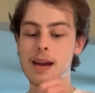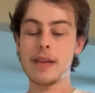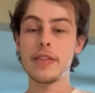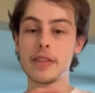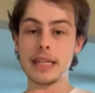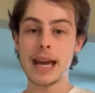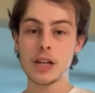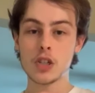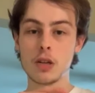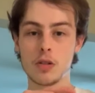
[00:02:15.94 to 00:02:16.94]
And then the
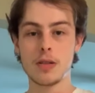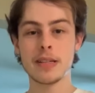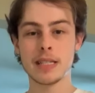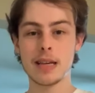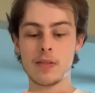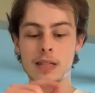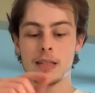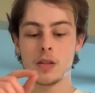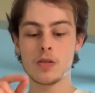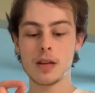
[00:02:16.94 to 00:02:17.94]
next year, 2017
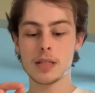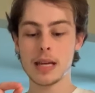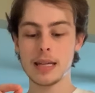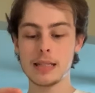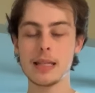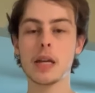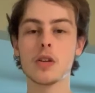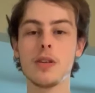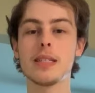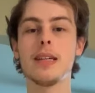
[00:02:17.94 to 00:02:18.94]
to 2018, they
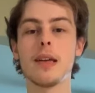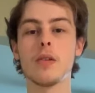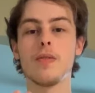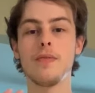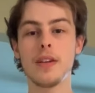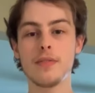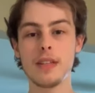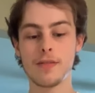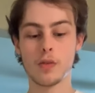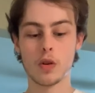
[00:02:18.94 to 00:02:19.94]
increased another
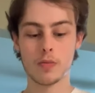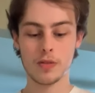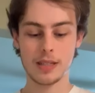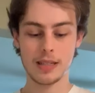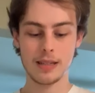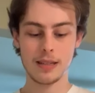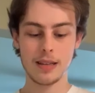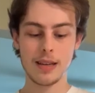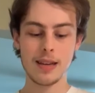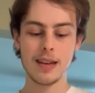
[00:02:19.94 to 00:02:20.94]
54%.
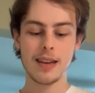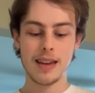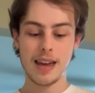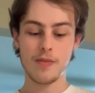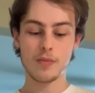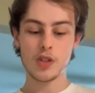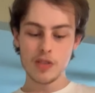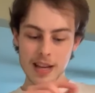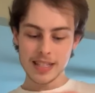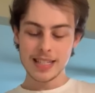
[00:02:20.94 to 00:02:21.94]
And from
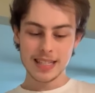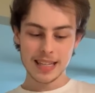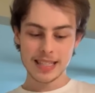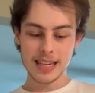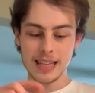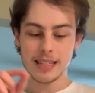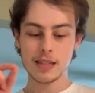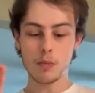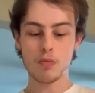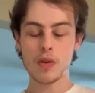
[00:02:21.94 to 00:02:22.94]
2016
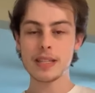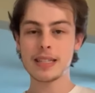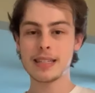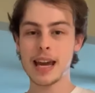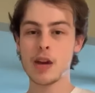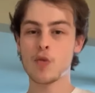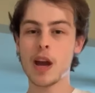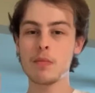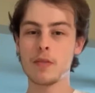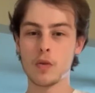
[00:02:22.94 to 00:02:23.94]
until present day,
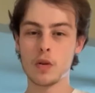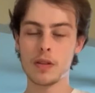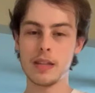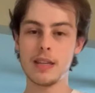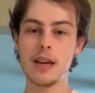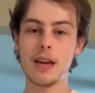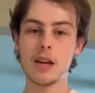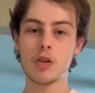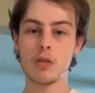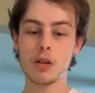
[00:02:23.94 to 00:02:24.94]
right before the
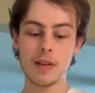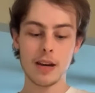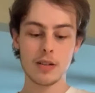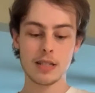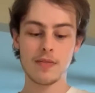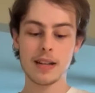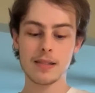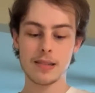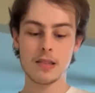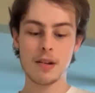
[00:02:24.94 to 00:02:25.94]
coronavirus
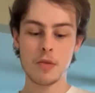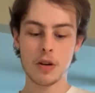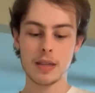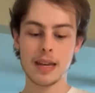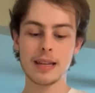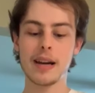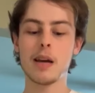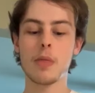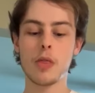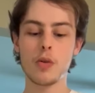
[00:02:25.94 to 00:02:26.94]
affected the stock market, they had gone
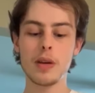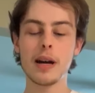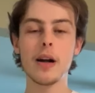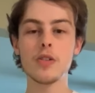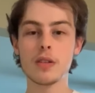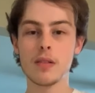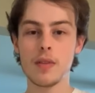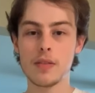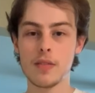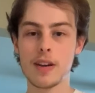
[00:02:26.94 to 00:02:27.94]
up
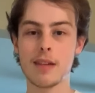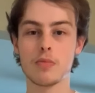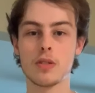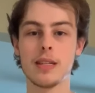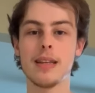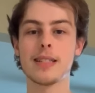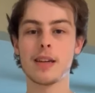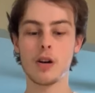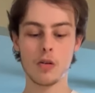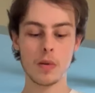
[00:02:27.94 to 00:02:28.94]
355%. That's
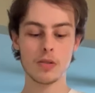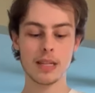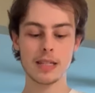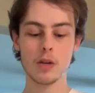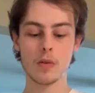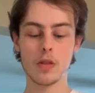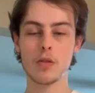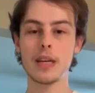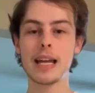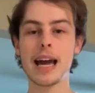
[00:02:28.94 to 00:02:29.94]
over
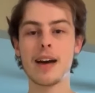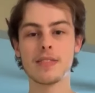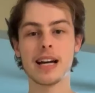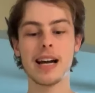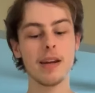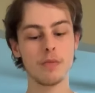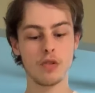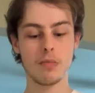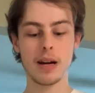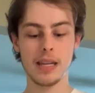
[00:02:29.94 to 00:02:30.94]
3.5 times
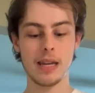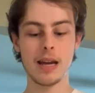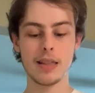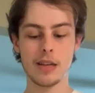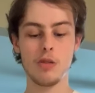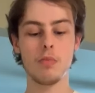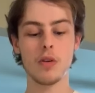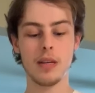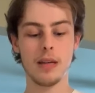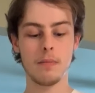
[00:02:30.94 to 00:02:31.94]
your money that you
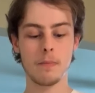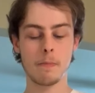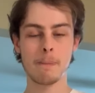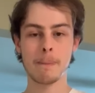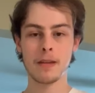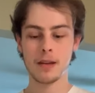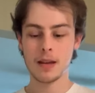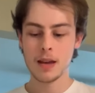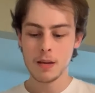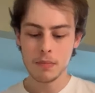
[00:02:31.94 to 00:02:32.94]
put in.
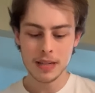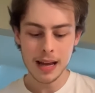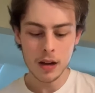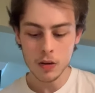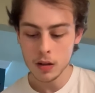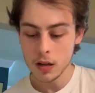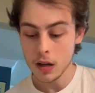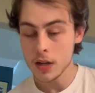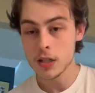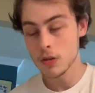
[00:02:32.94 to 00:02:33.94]
But now,
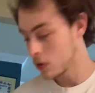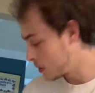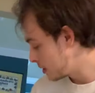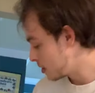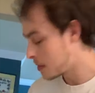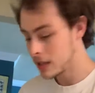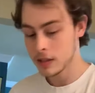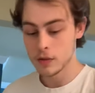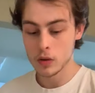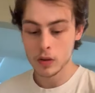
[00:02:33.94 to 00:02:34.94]
also according to the
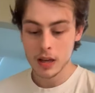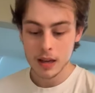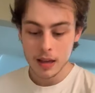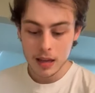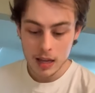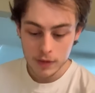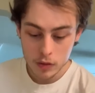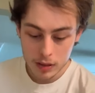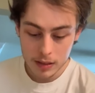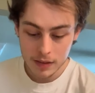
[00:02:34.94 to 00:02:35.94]
Motley Fool, if
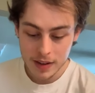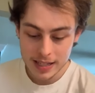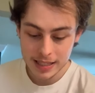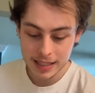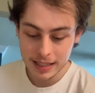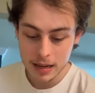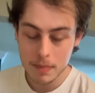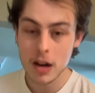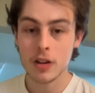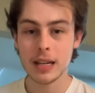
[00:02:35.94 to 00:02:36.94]
you had invested in
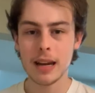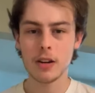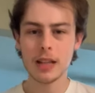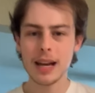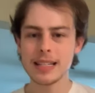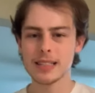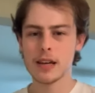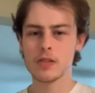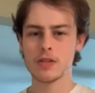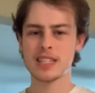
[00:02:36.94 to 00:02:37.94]
American Airlines,
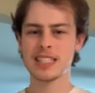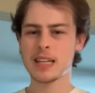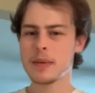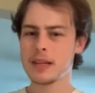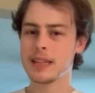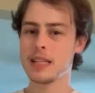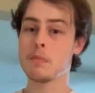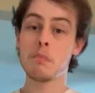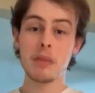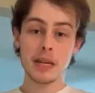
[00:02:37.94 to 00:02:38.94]
another
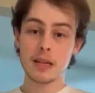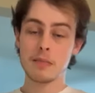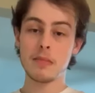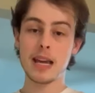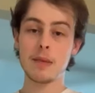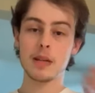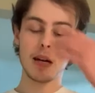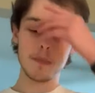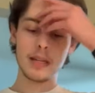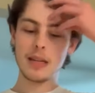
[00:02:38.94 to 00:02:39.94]
seemingly big name
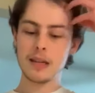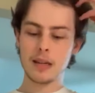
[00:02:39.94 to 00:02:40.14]
company,